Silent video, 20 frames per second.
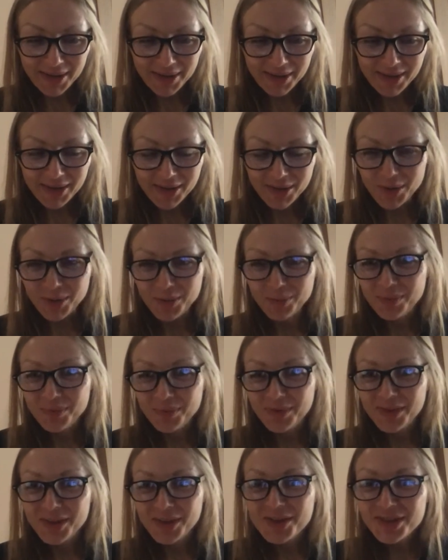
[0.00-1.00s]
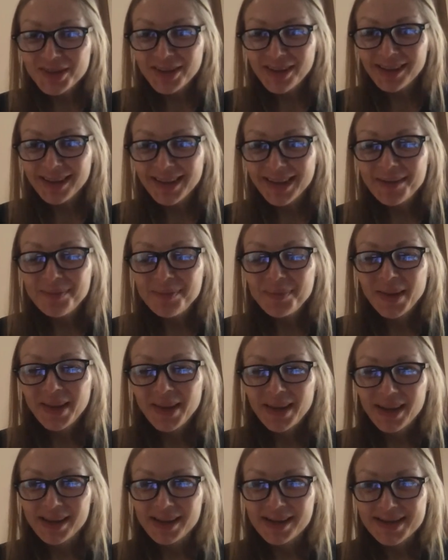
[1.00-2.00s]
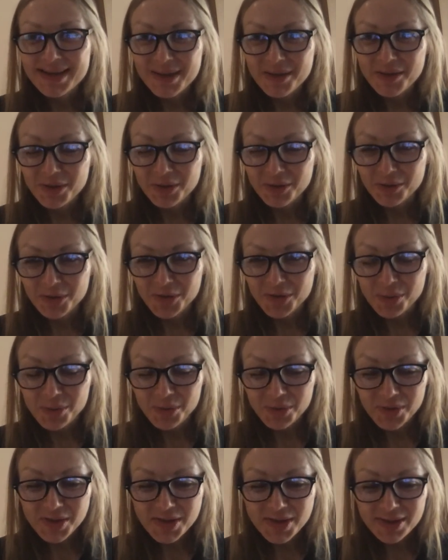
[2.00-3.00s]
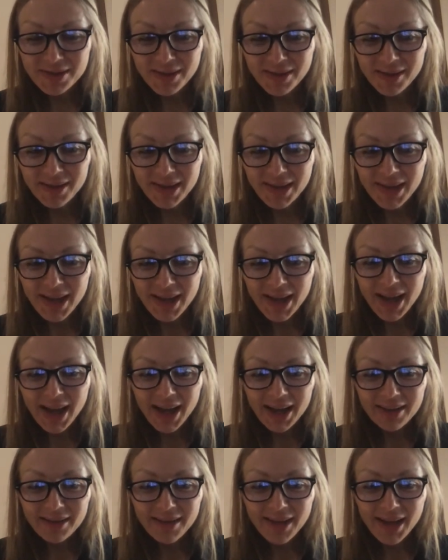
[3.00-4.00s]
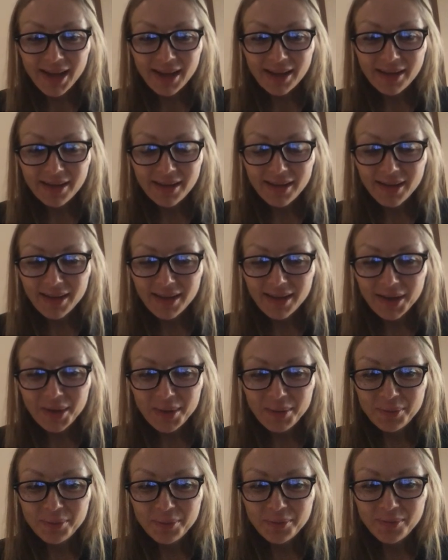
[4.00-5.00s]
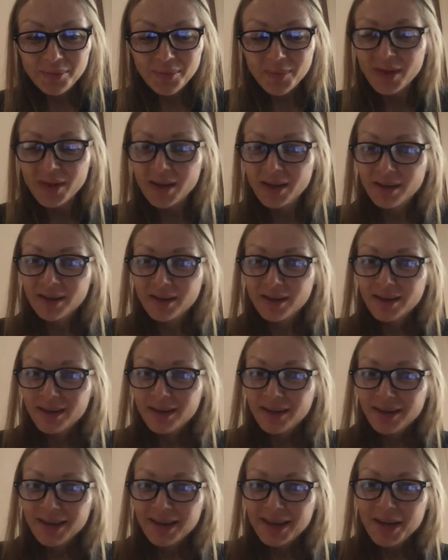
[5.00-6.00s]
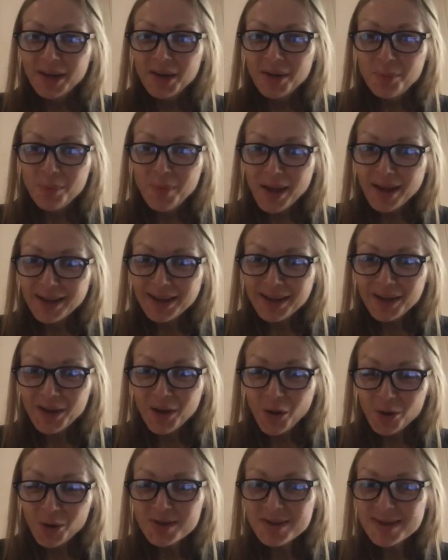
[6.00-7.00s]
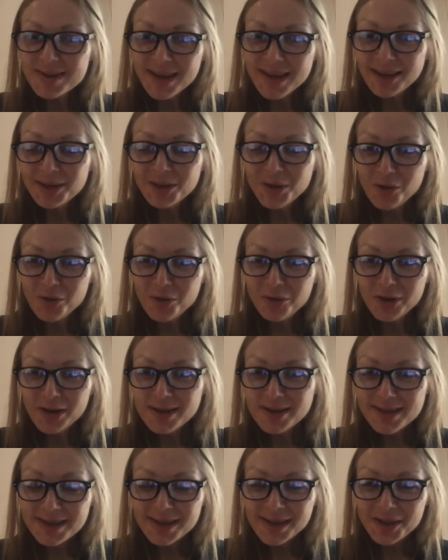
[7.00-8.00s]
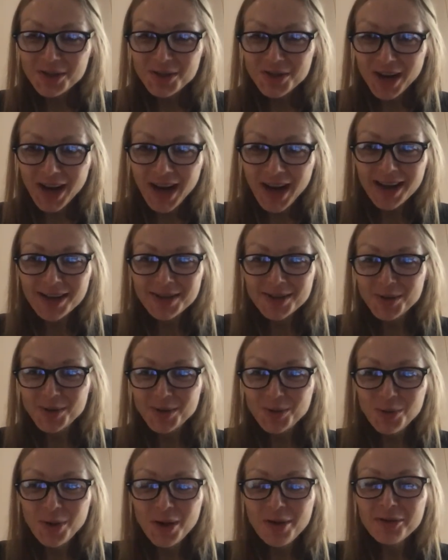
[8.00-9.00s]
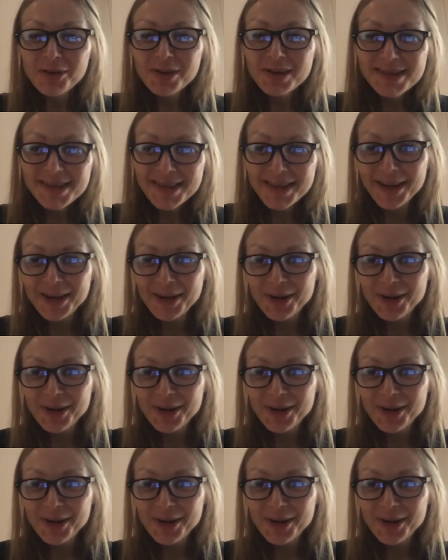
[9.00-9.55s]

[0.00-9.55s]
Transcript: you know digitally and the 7th of october digitally and then um, many on-site conferences here in Shanghai. So whoever is here,